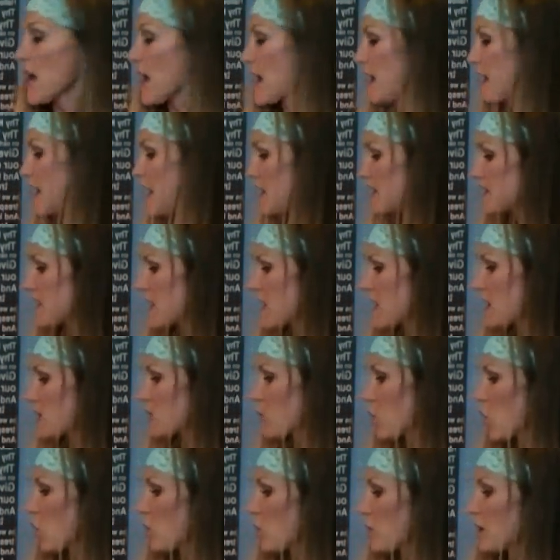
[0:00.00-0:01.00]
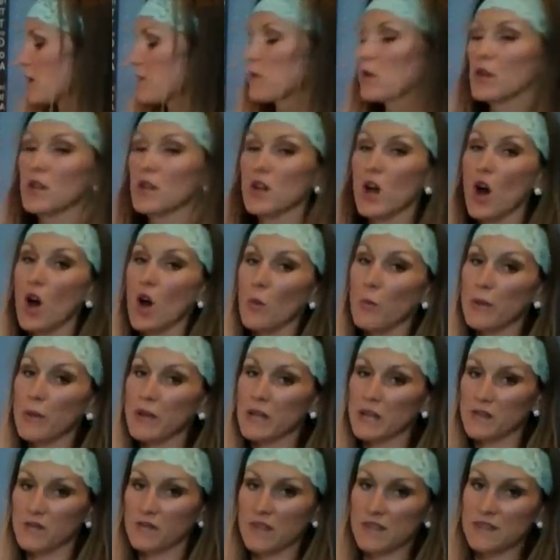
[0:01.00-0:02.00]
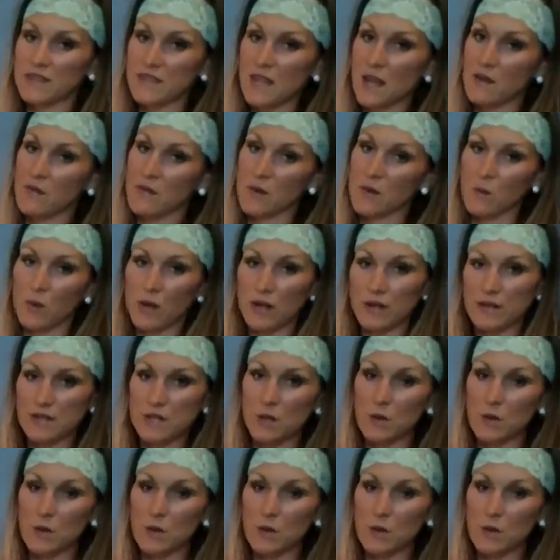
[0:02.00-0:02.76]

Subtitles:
And as they enroll people, it all benefits everyone.